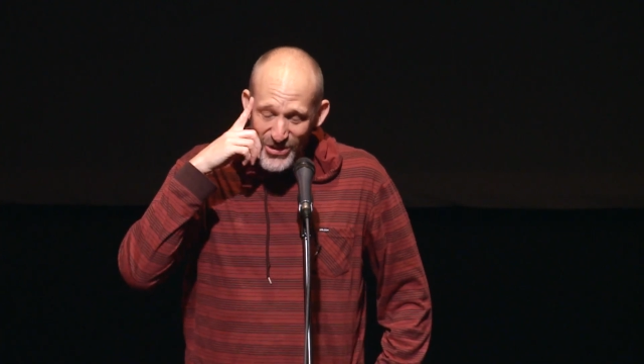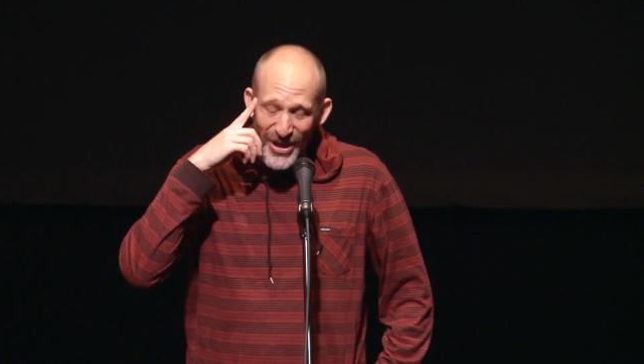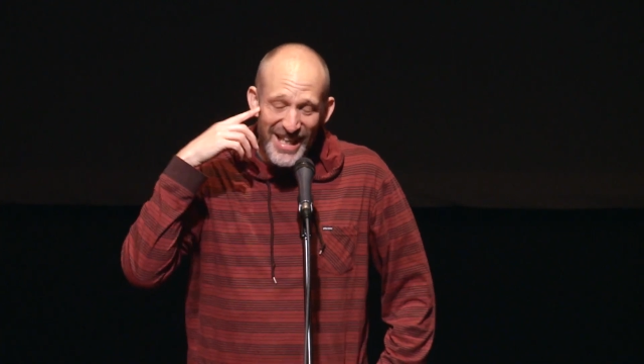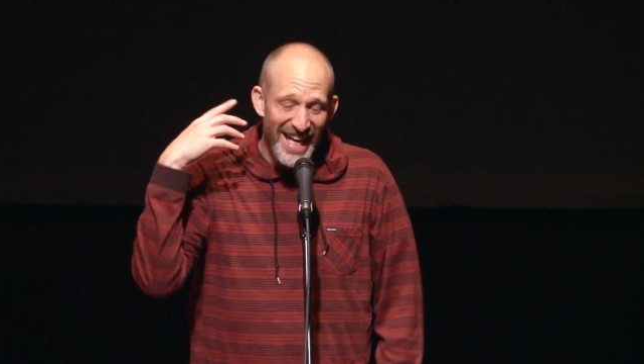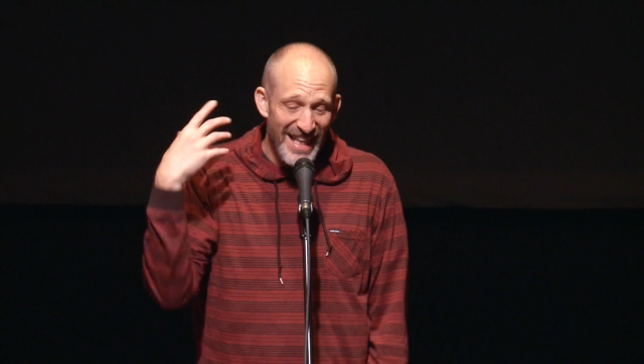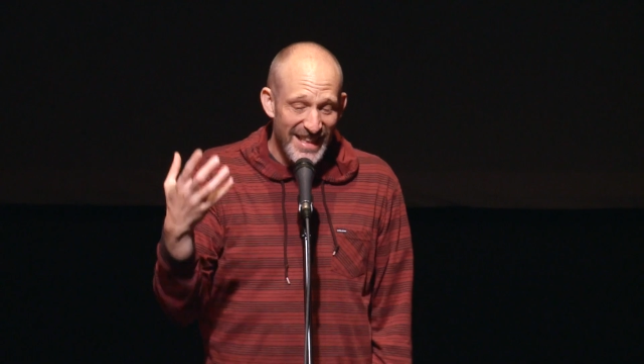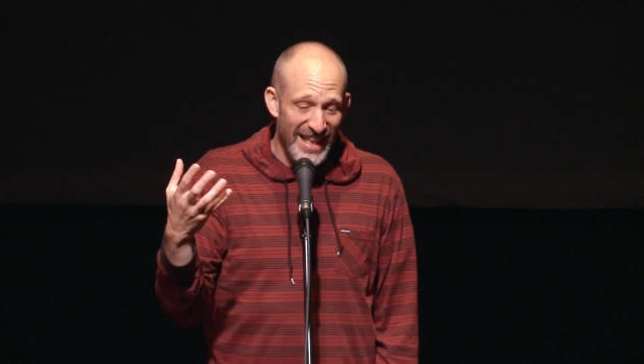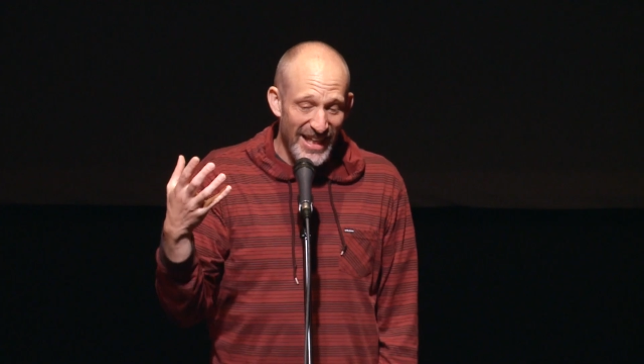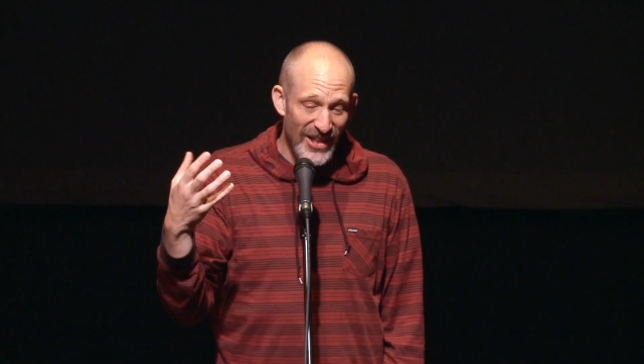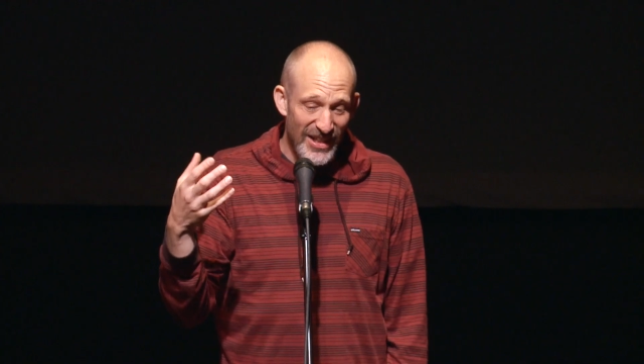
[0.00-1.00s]
so I got
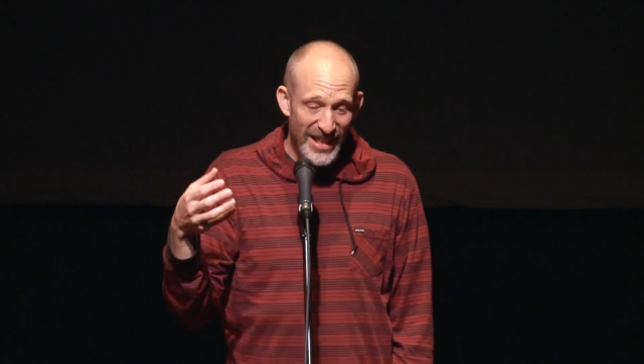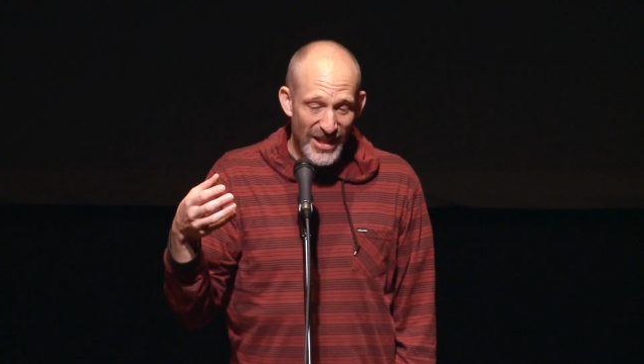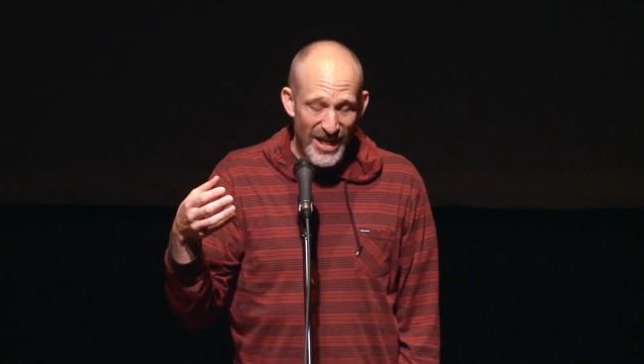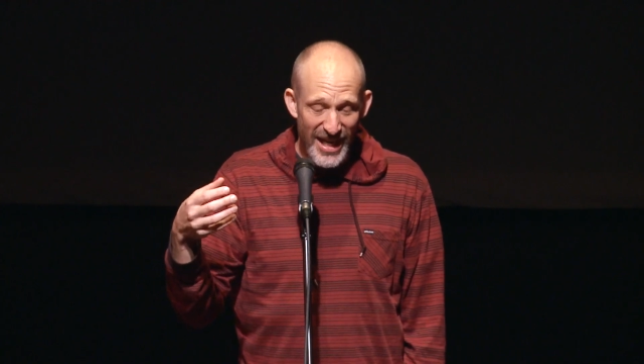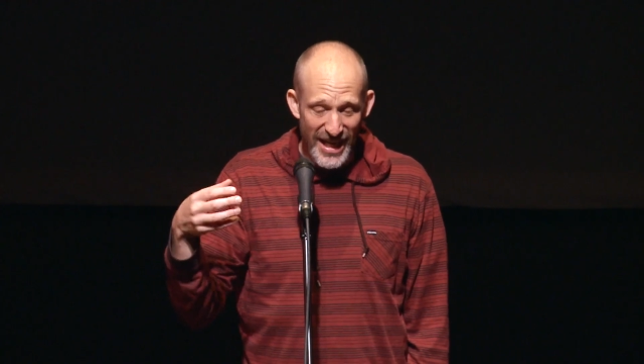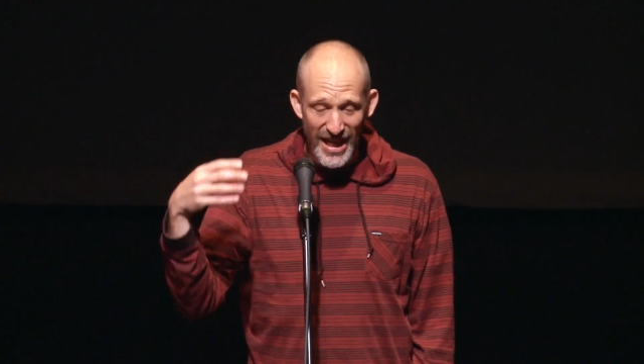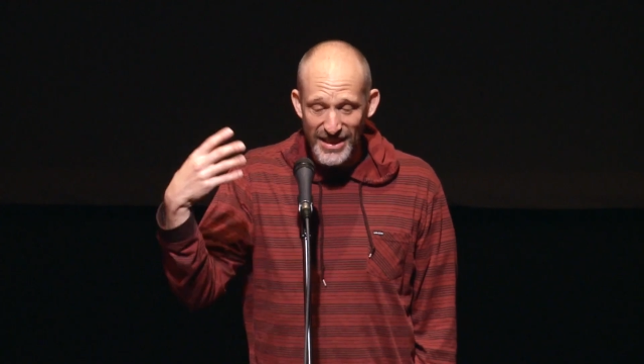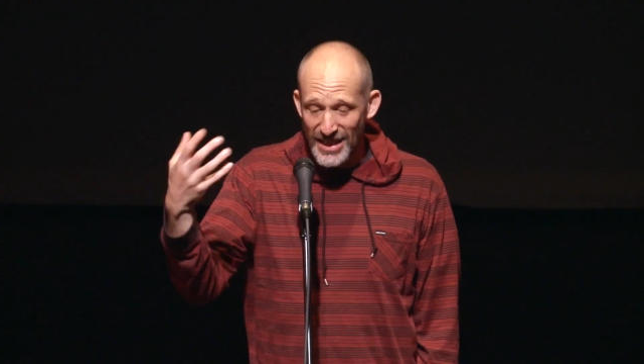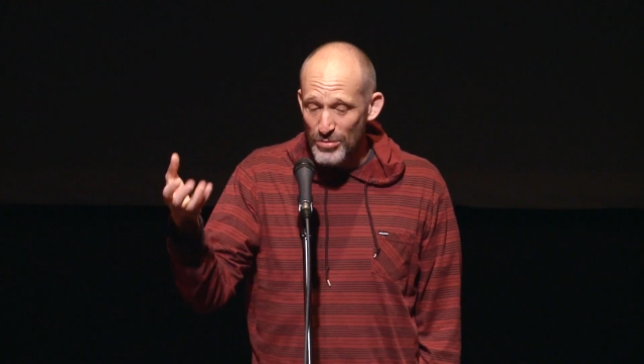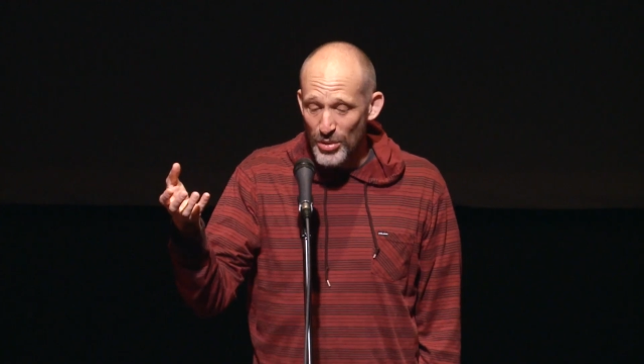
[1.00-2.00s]
there
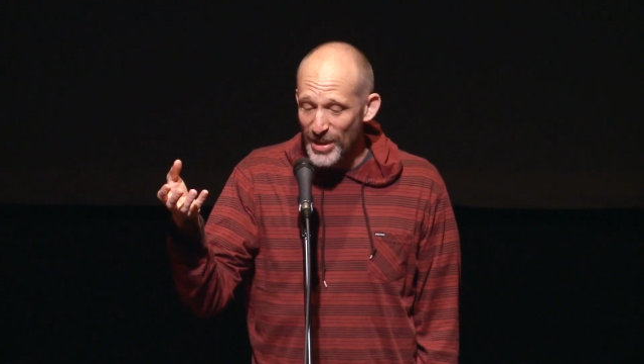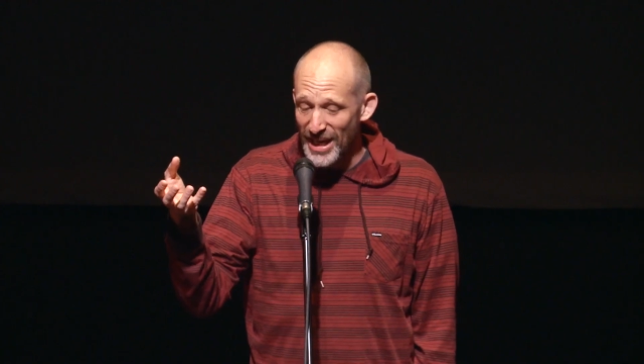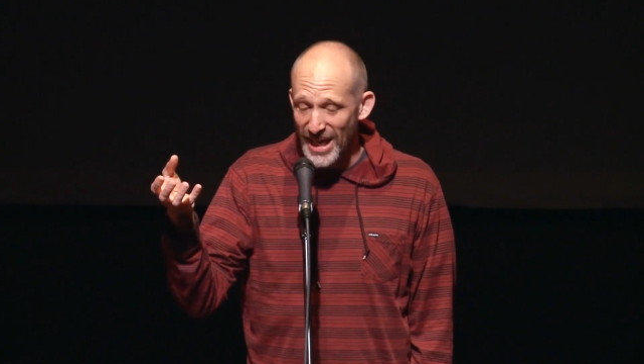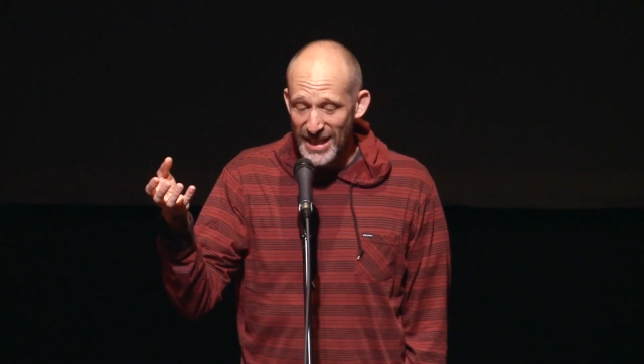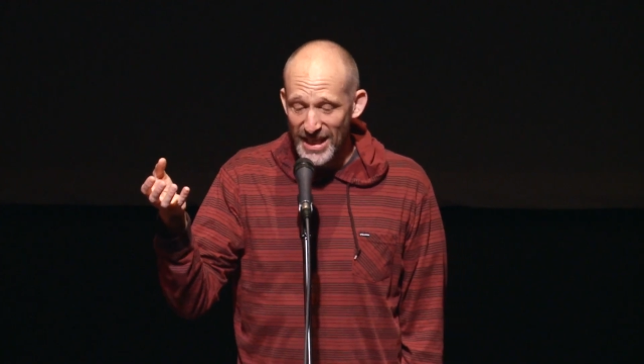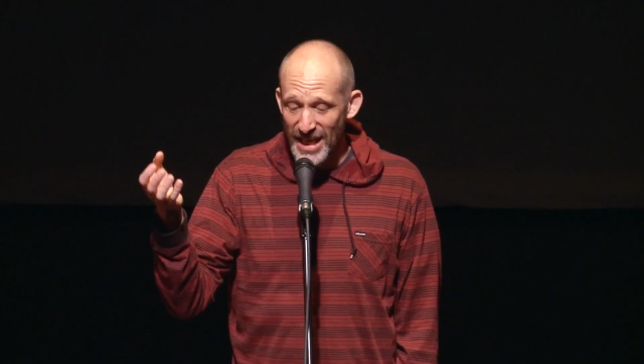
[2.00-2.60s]
to Upper Manhattan,